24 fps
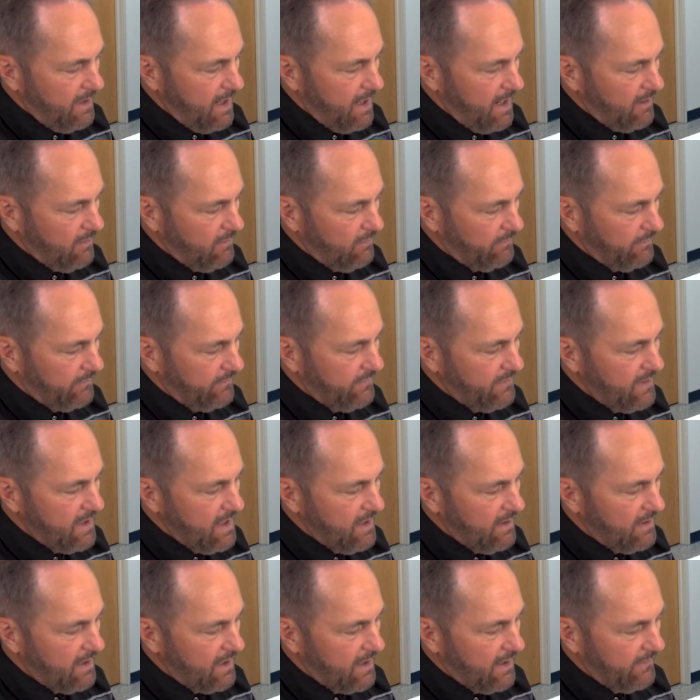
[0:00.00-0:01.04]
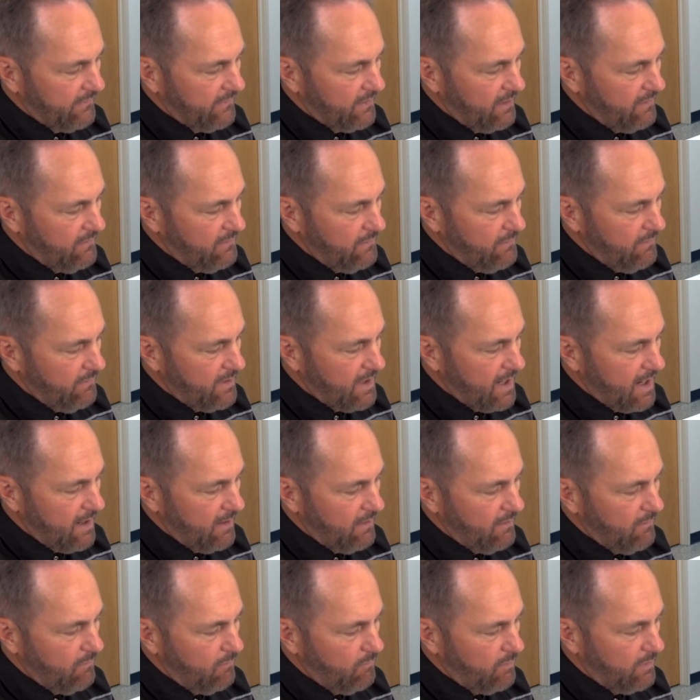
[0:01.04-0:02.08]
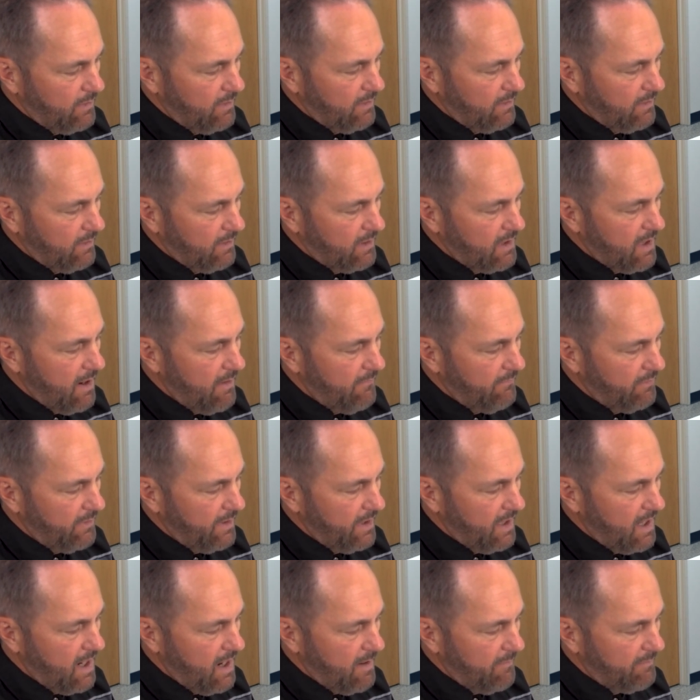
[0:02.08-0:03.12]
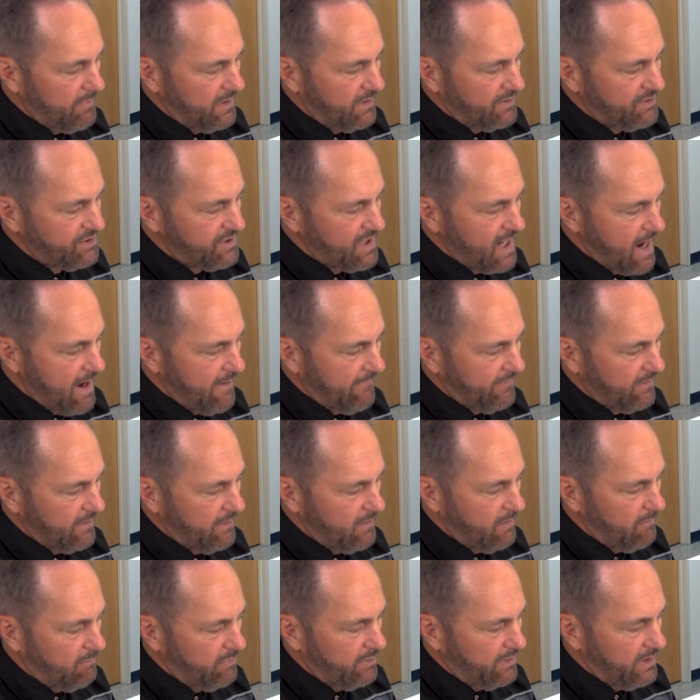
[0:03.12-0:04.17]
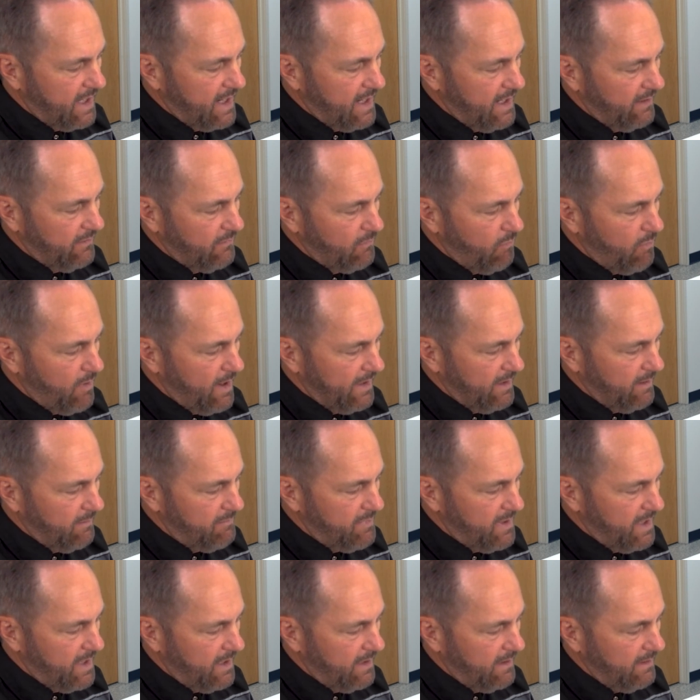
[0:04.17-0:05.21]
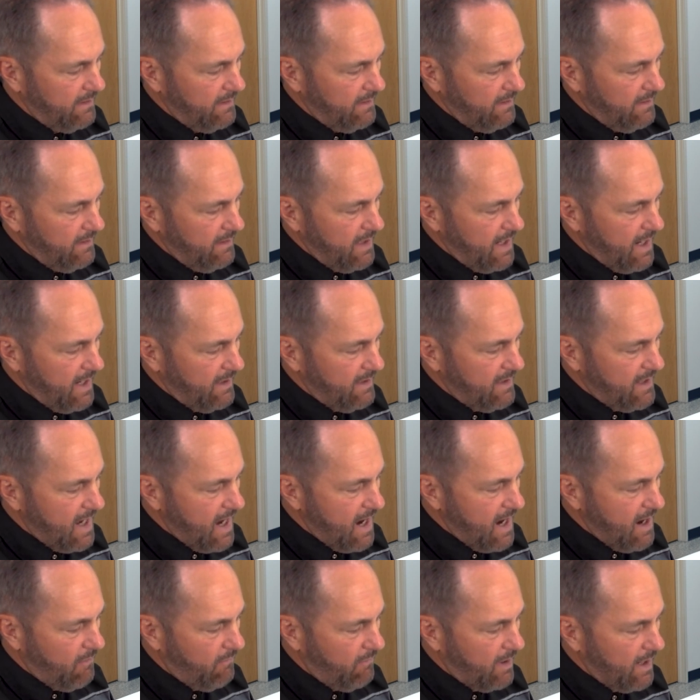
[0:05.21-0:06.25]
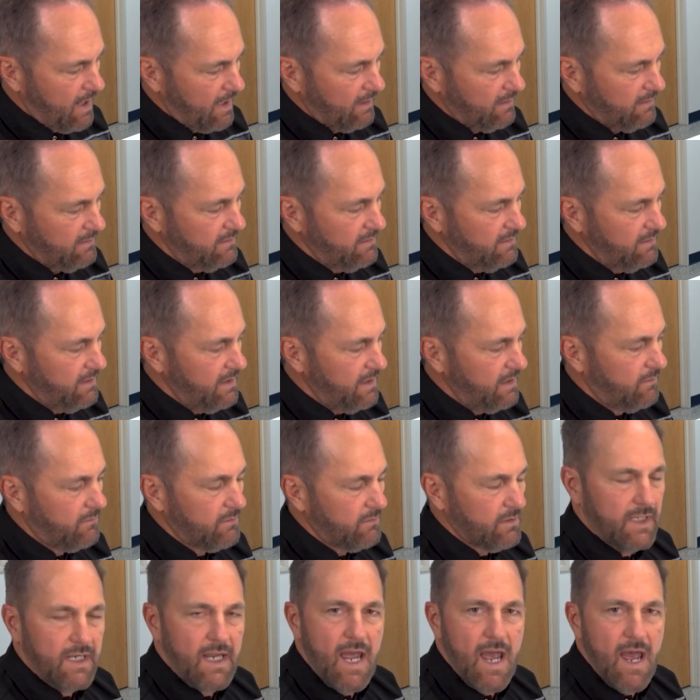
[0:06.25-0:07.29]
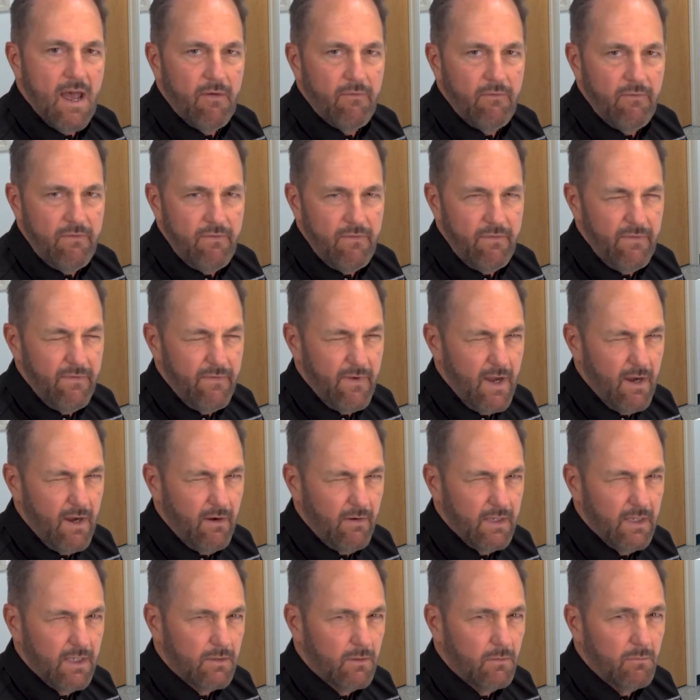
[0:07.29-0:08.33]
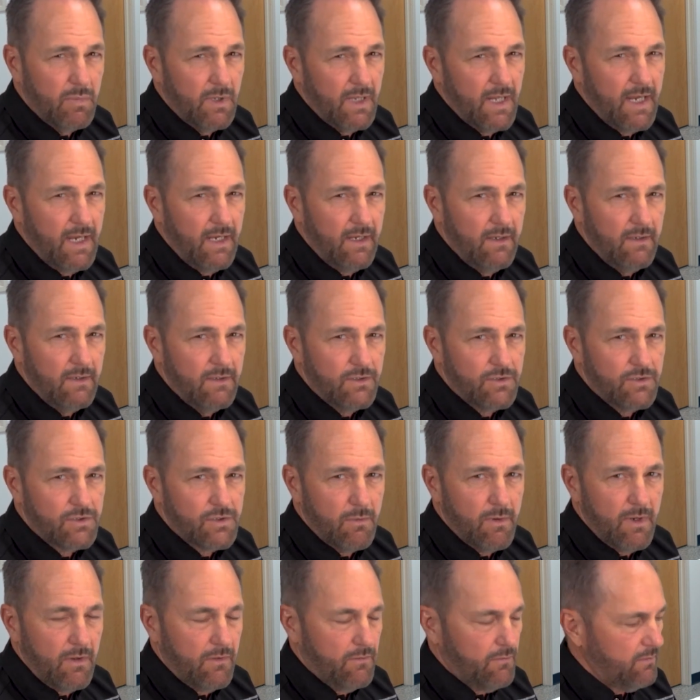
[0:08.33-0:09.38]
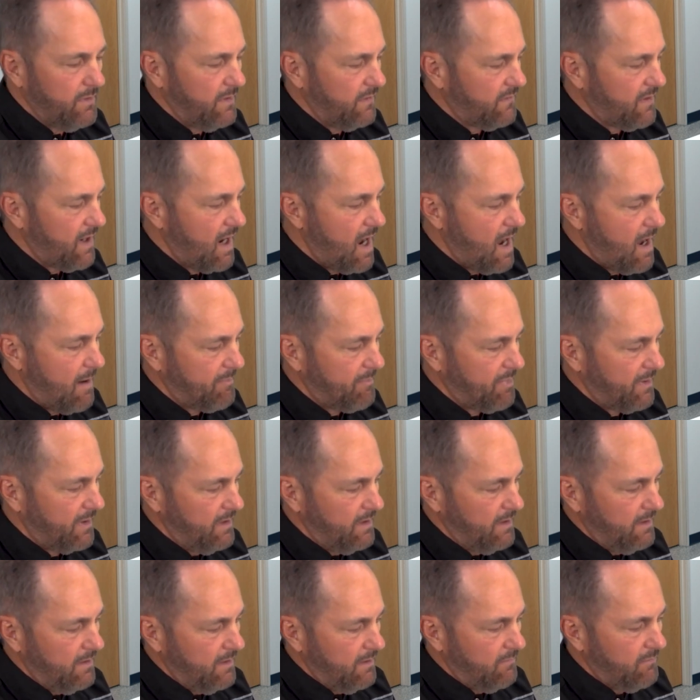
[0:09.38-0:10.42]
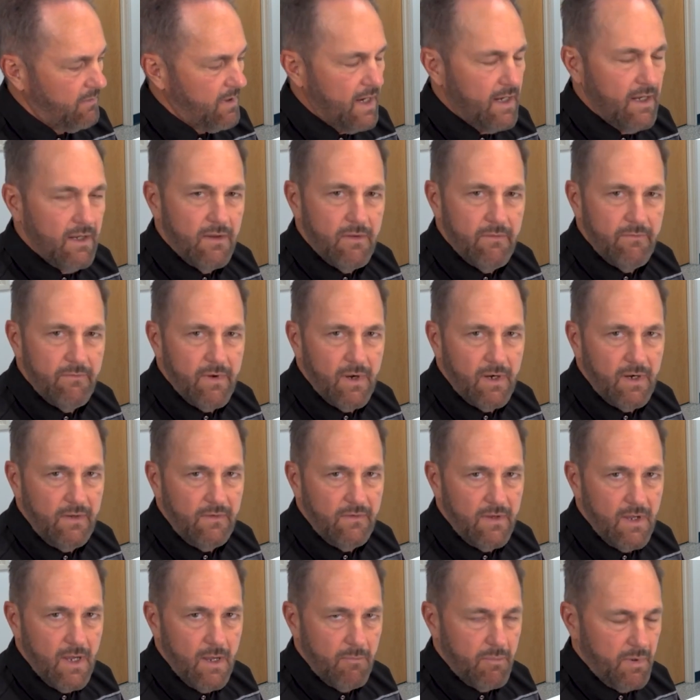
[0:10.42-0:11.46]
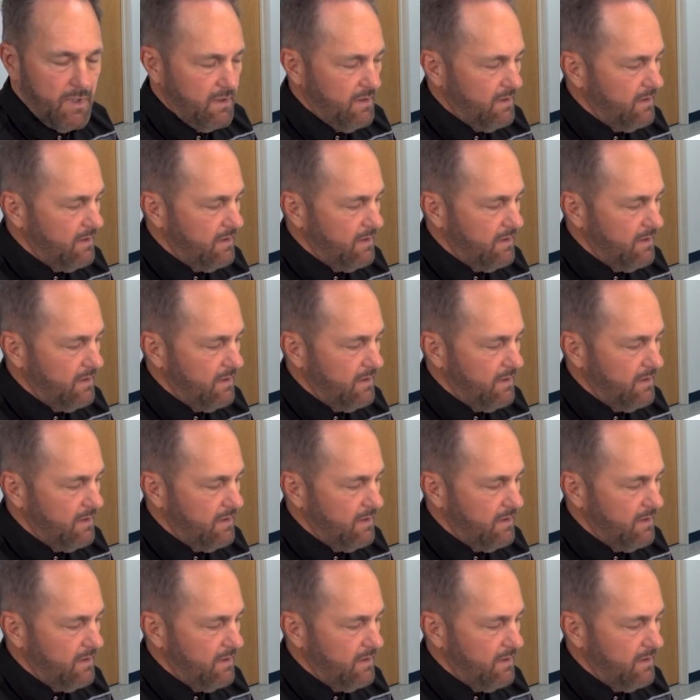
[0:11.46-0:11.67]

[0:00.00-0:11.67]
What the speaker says: And you'll see that as I do that, we're covering up the shaft of the blade quite a bit. And now I literally have very little blade showing through the top, right at the very tip.